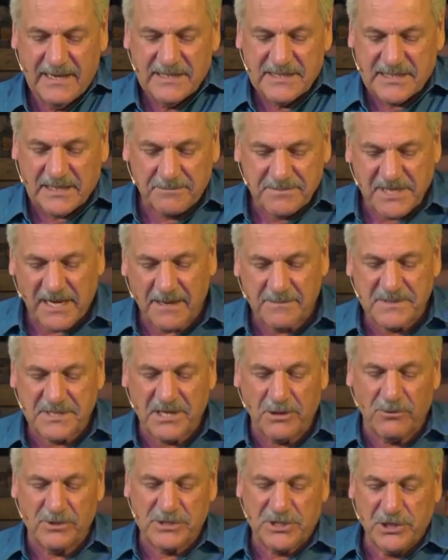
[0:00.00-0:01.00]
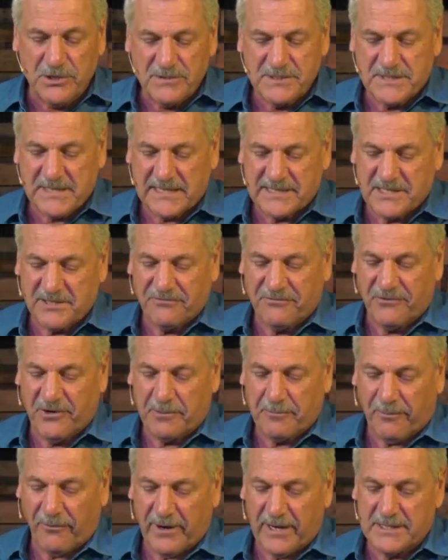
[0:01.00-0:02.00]
Sometimes there were two sets of
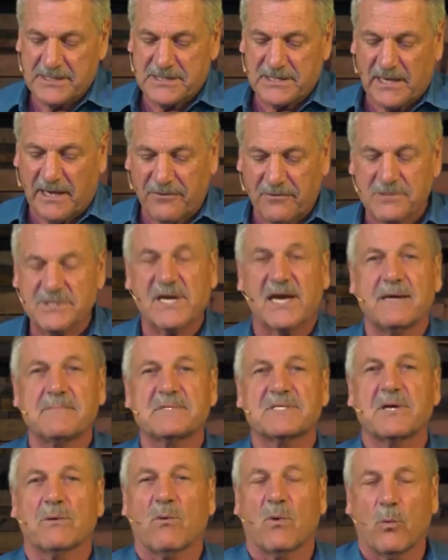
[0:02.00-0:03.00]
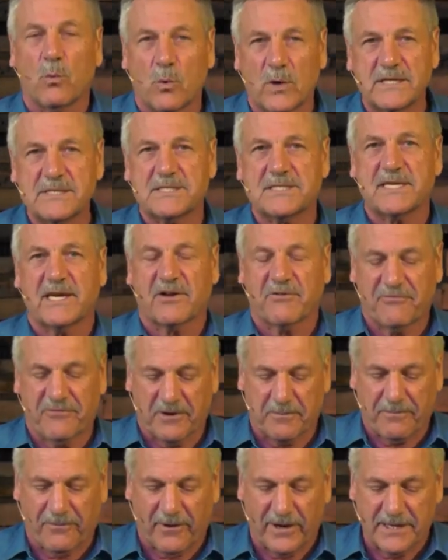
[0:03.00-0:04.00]
footprints, other times there were one set of
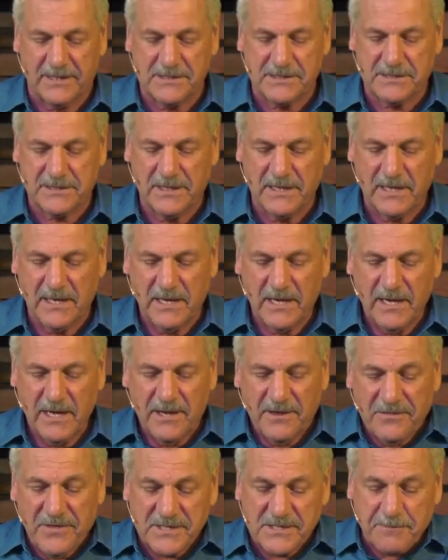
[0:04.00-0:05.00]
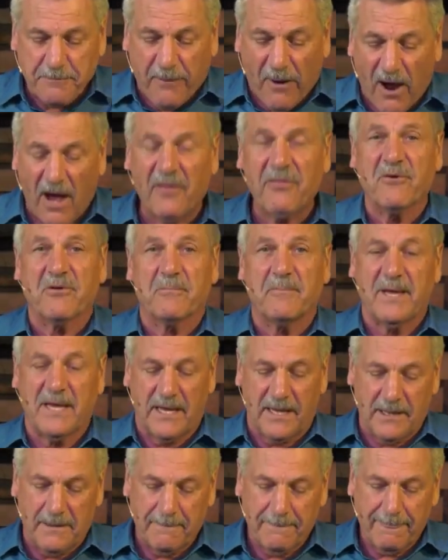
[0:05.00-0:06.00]
footprints. This bothered
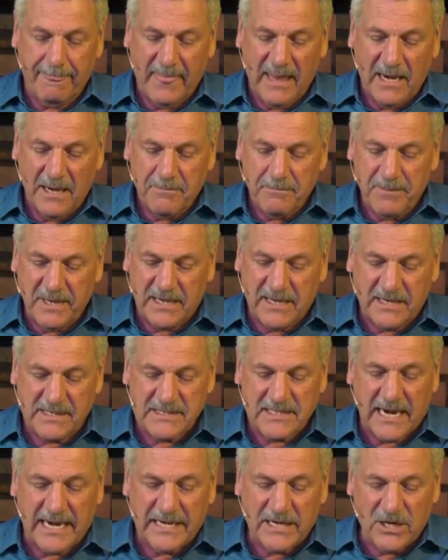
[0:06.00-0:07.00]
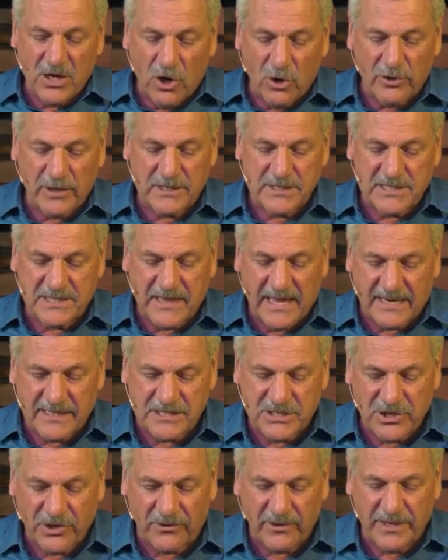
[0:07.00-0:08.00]
me because I noticed
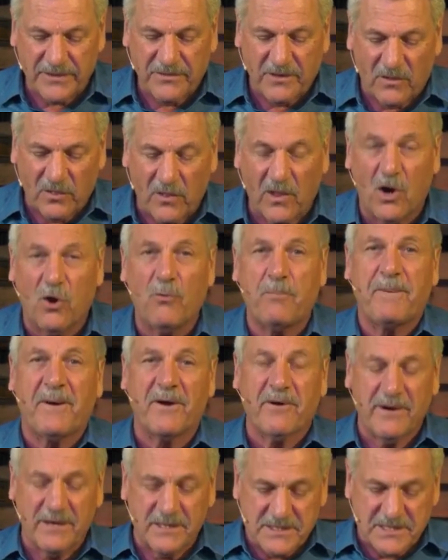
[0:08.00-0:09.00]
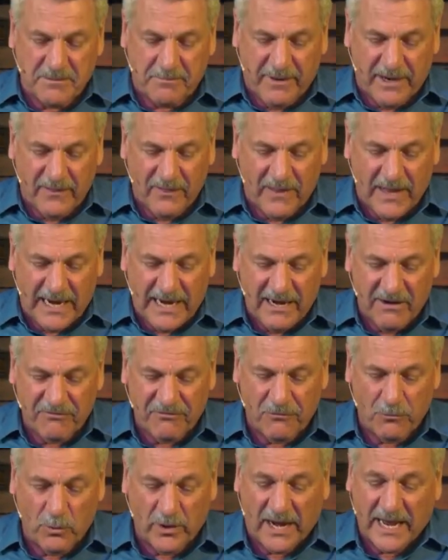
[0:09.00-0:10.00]
that during the low periods of my
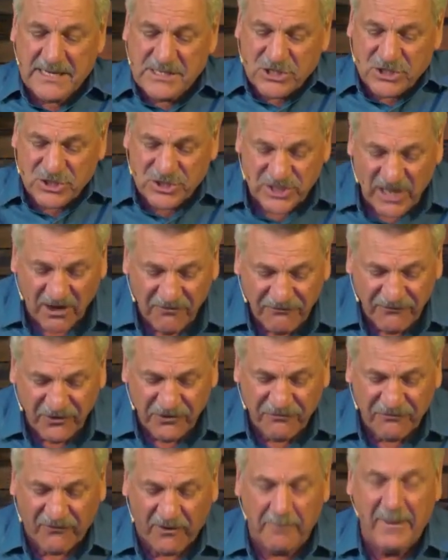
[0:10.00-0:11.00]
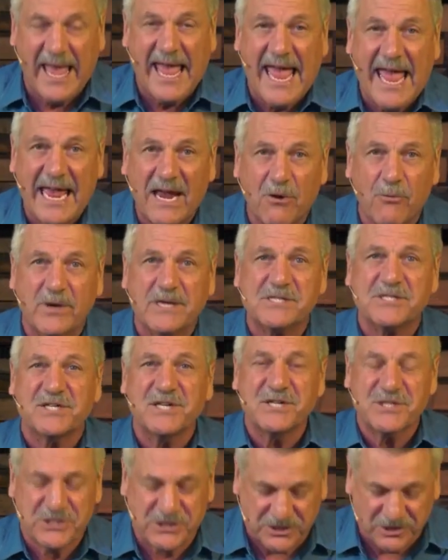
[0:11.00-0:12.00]
life, when I suffered from anguish,
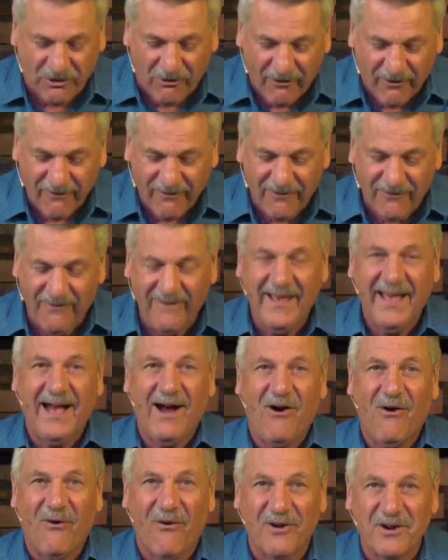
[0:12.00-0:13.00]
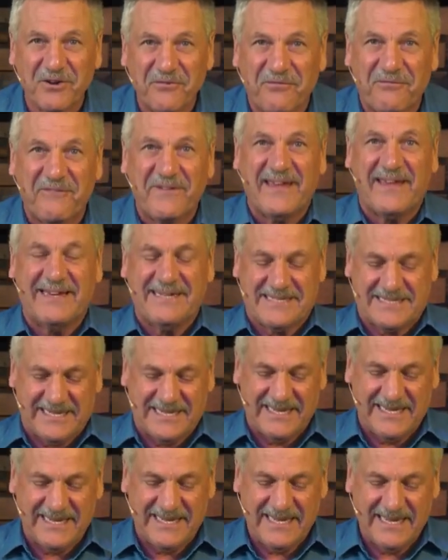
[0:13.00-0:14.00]
sorrow, or defeat,
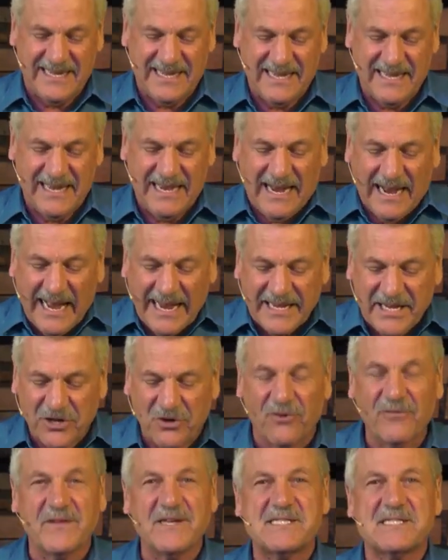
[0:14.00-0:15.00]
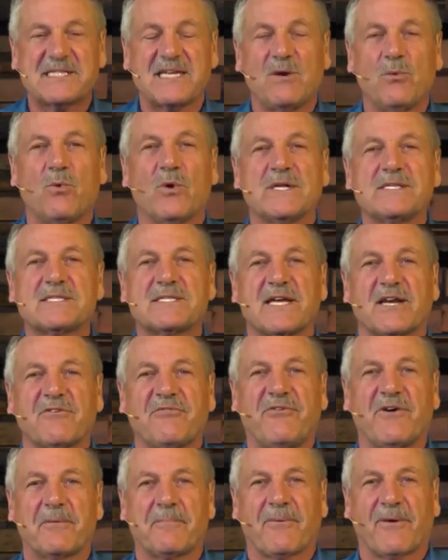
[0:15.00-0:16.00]
I could only see one set
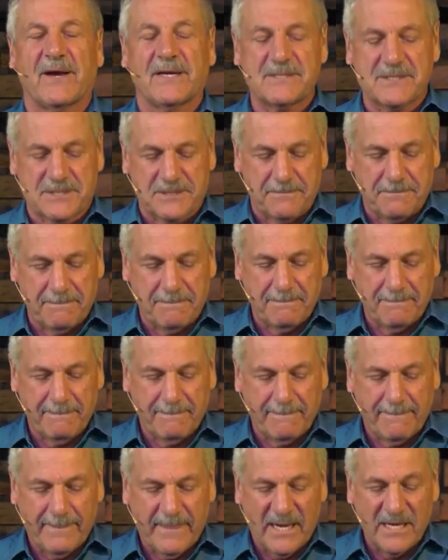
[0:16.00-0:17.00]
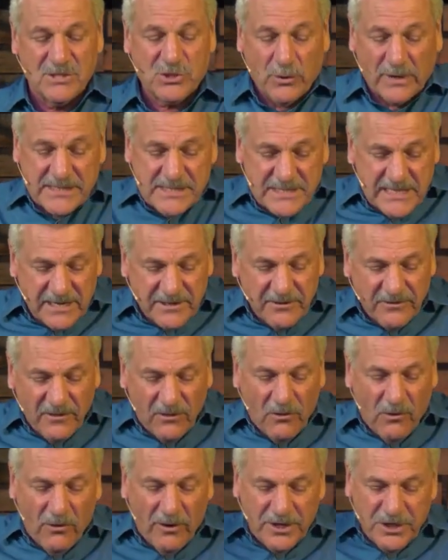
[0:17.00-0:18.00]
of footprints. So I said to the
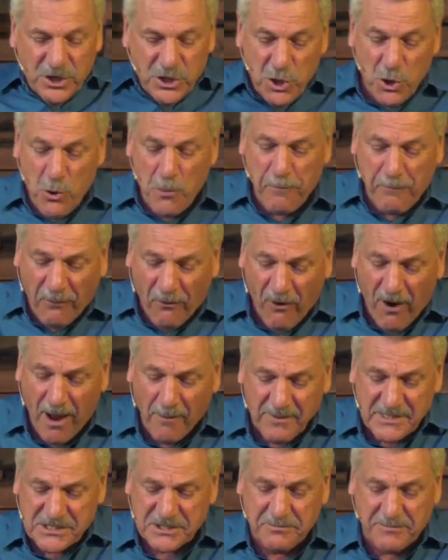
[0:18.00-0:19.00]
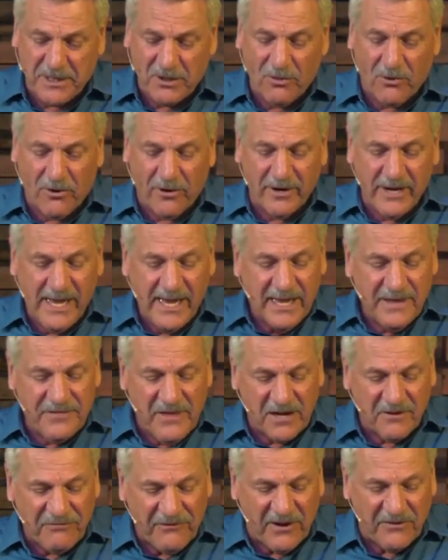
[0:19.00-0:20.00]
Lord, You promised me, Lord,
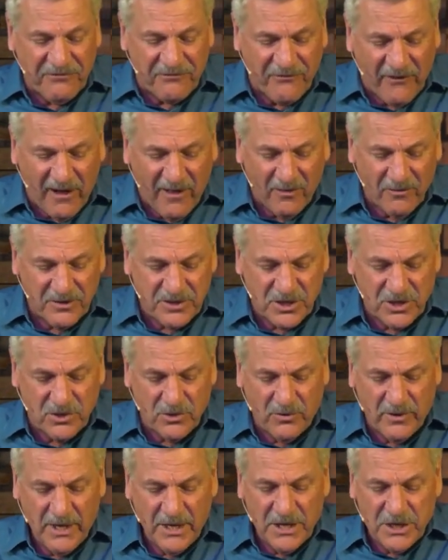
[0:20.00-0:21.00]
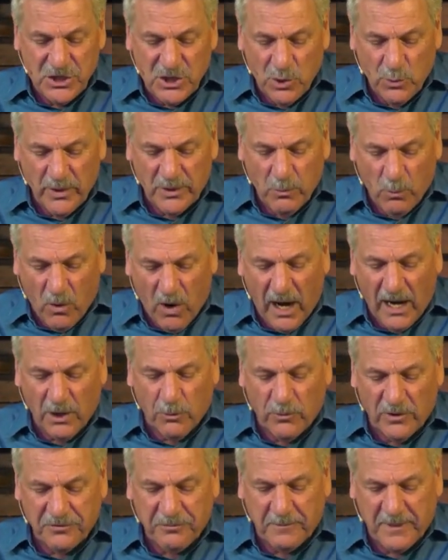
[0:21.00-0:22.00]
that if I followed you, you would
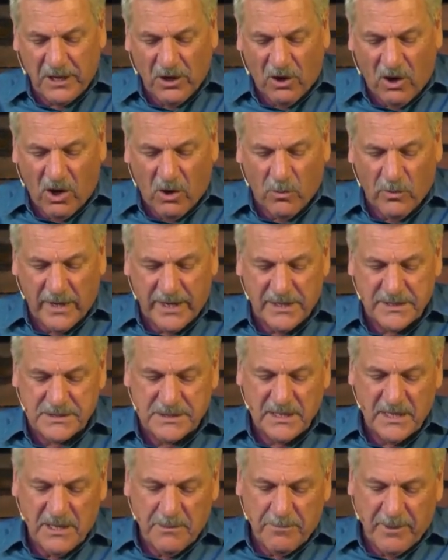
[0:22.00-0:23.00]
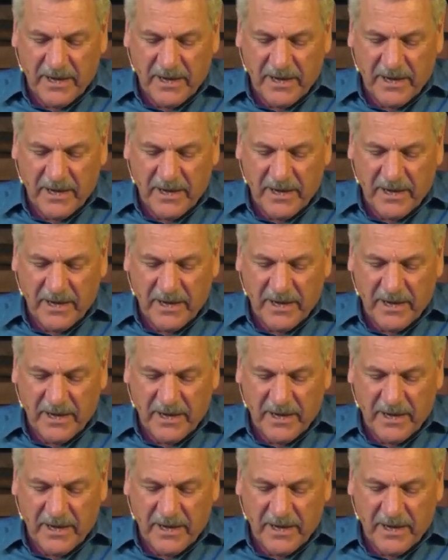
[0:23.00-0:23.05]
walk with me always.